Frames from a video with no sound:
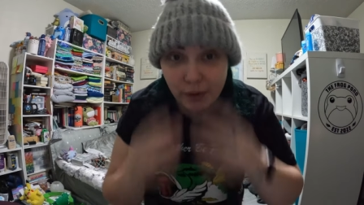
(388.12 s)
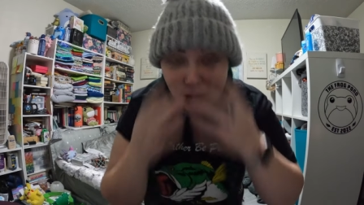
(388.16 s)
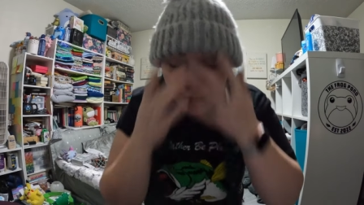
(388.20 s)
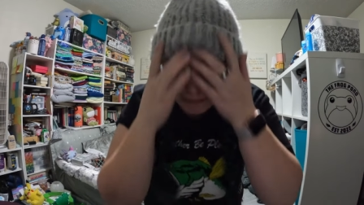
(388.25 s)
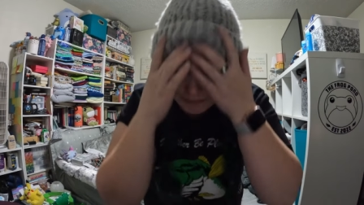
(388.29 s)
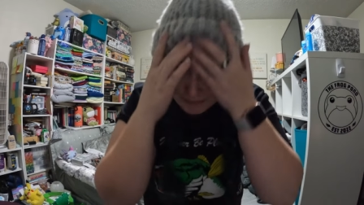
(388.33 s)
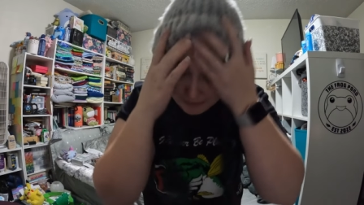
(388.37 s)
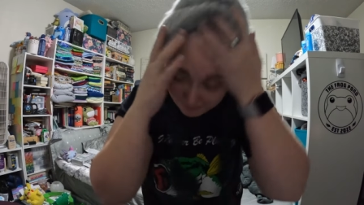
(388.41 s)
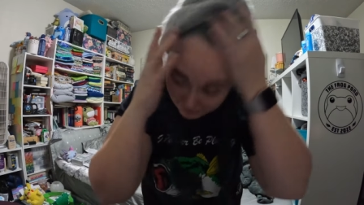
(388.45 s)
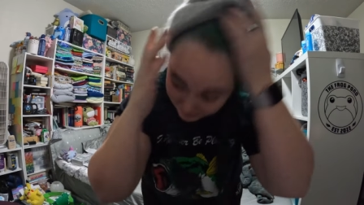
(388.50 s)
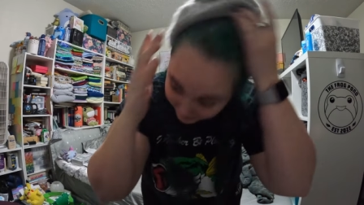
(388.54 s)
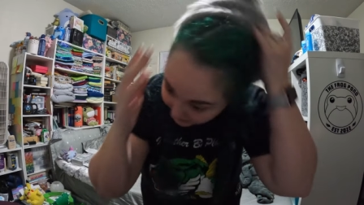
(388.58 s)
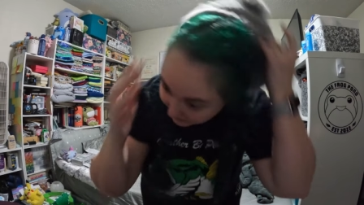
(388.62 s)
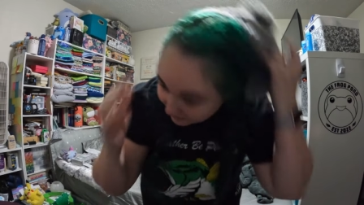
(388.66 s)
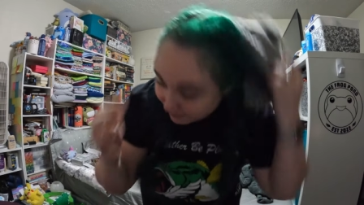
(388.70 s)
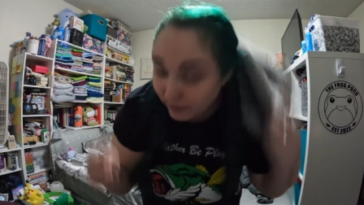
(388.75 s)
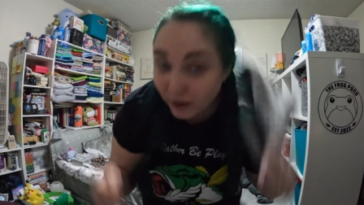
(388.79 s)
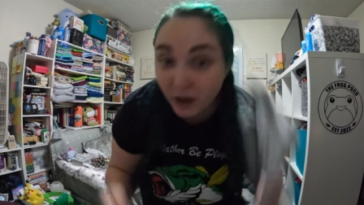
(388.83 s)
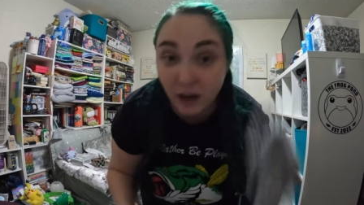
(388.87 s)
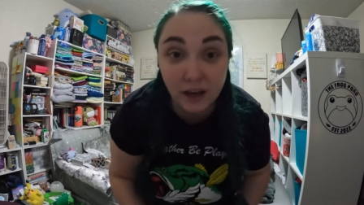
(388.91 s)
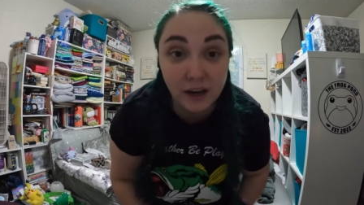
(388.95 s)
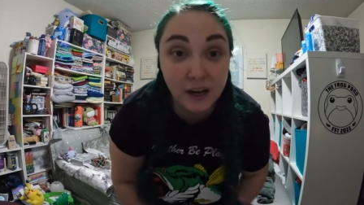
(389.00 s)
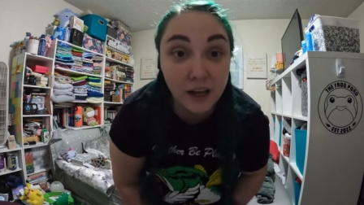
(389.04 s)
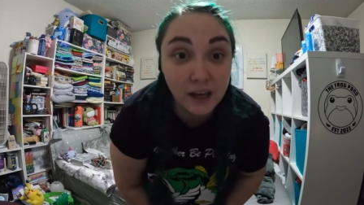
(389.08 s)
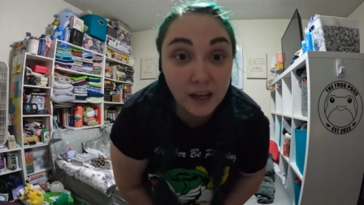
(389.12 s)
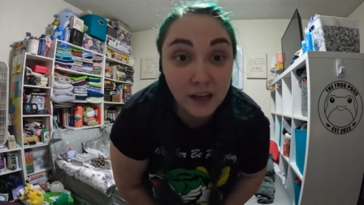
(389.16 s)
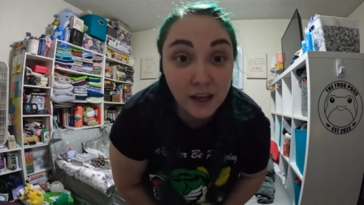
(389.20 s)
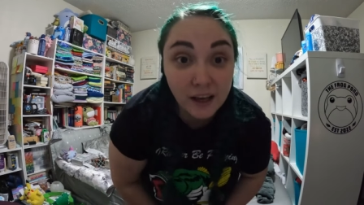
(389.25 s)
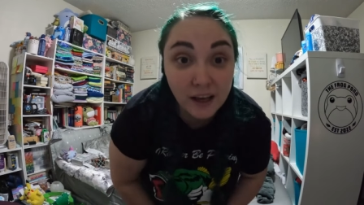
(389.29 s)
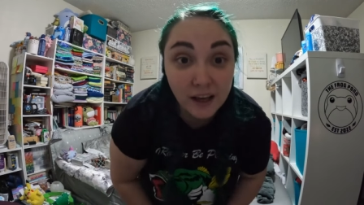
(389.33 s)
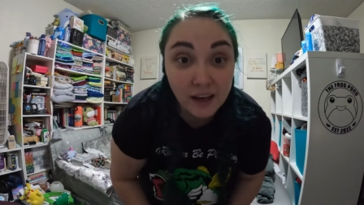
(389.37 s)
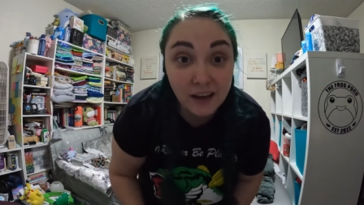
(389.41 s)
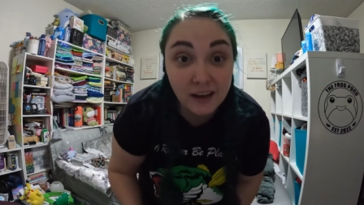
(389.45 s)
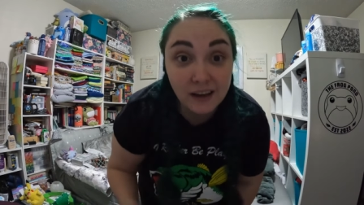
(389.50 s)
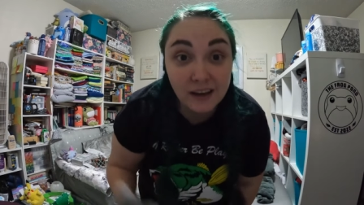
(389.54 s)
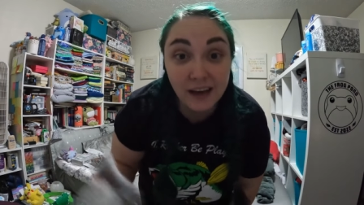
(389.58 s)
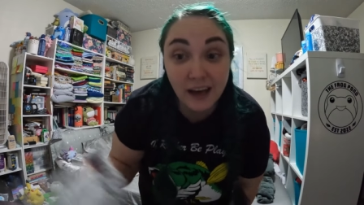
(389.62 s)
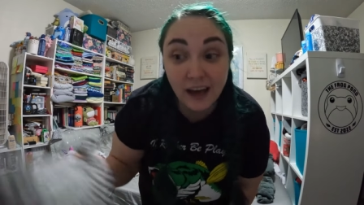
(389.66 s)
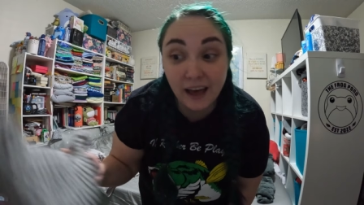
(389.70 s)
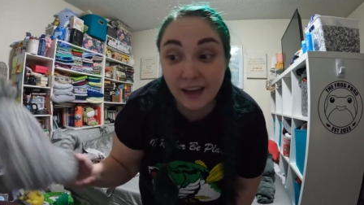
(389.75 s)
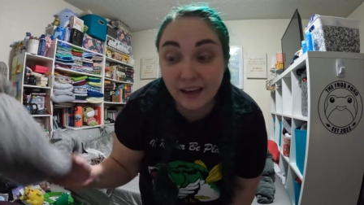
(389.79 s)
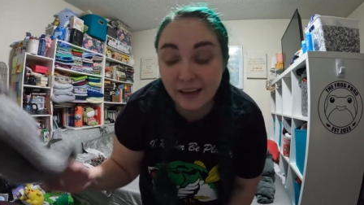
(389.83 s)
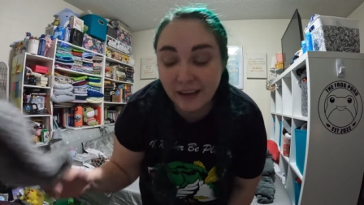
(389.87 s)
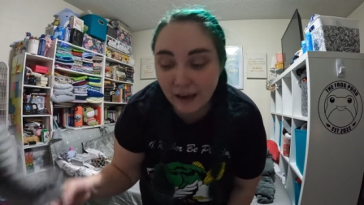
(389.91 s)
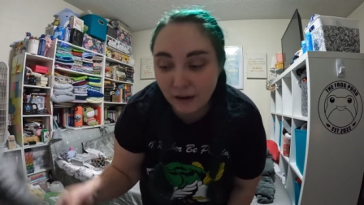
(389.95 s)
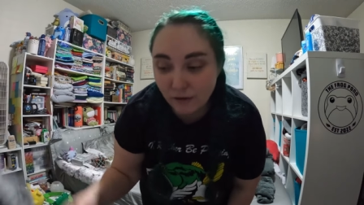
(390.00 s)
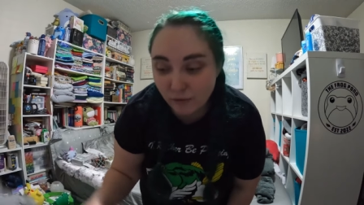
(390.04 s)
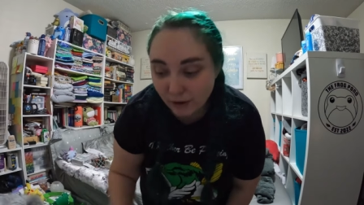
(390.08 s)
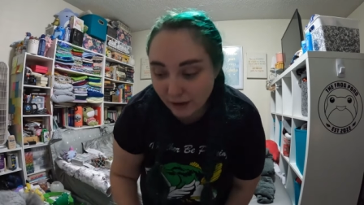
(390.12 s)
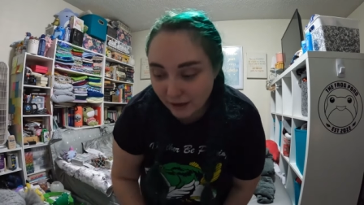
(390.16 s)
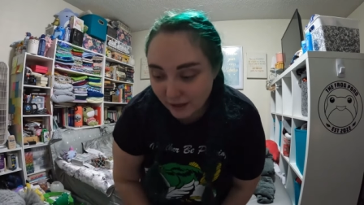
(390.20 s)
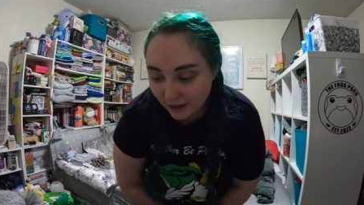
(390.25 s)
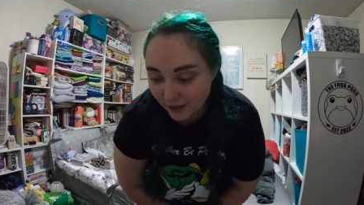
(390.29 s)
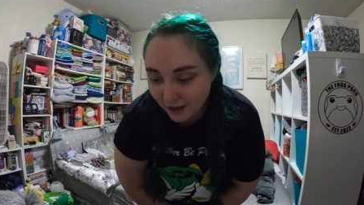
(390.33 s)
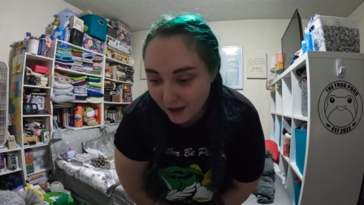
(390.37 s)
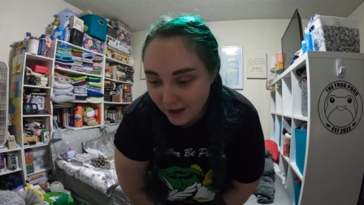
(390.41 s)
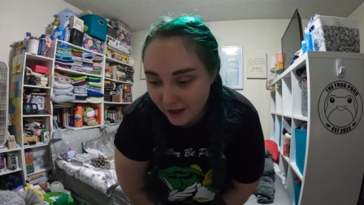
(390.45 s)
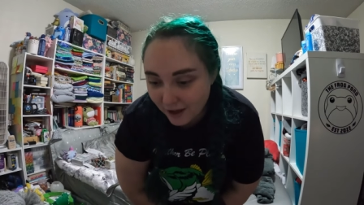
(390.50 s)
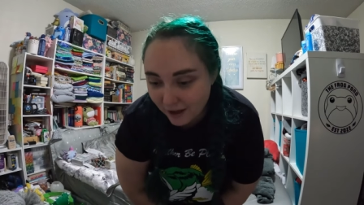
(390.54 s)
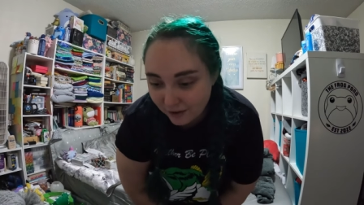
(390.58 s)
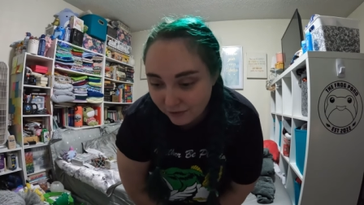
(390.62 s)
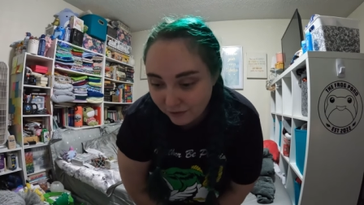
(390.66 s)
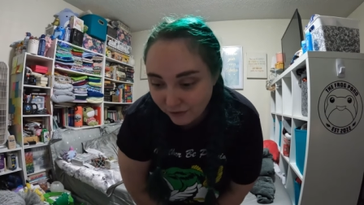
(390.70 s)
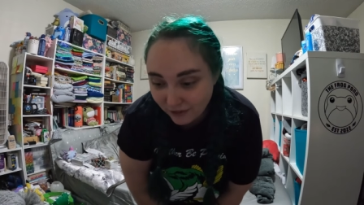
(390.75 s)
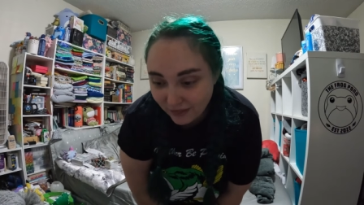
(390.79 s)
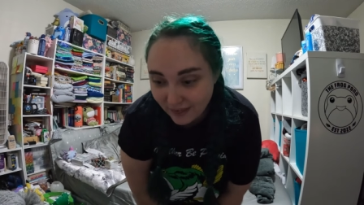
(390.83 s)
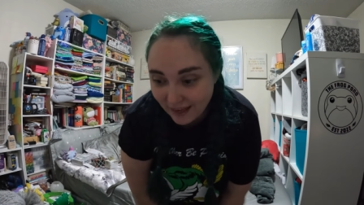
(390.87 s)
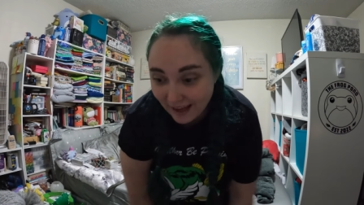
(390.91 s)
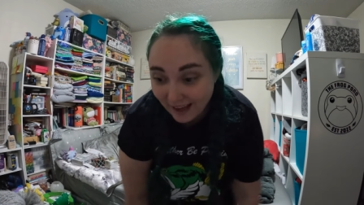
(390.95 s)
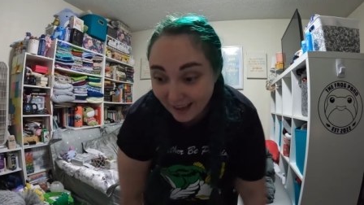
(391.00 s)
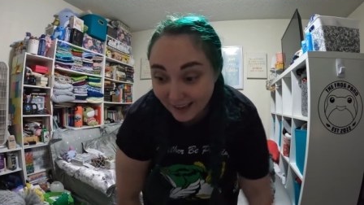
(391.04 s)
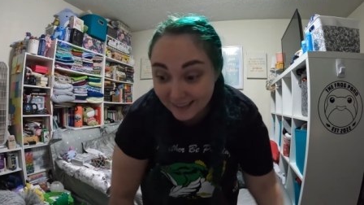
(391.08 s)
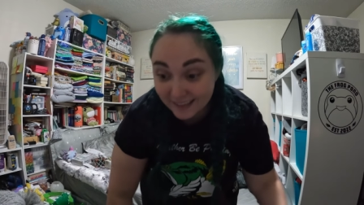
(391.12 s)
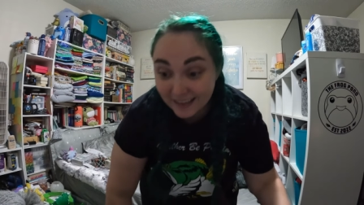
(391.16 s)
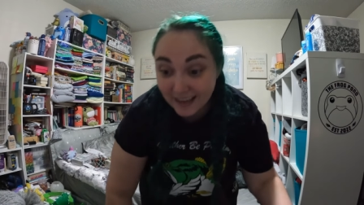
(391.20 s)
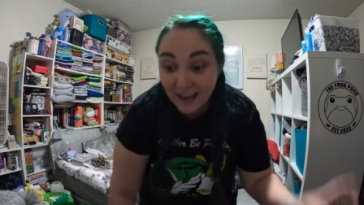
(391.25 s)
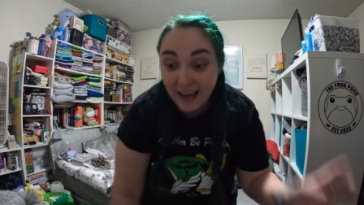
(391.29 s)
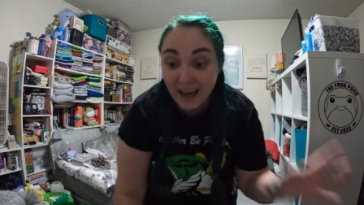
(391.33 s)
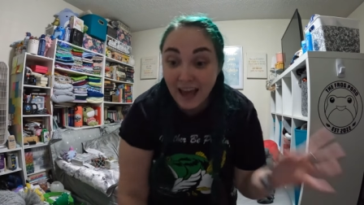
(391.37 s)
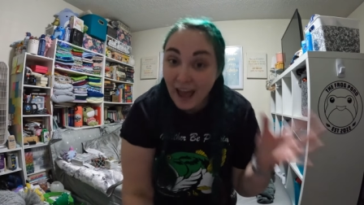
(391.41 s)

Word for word: put my makeup on and get ready for that.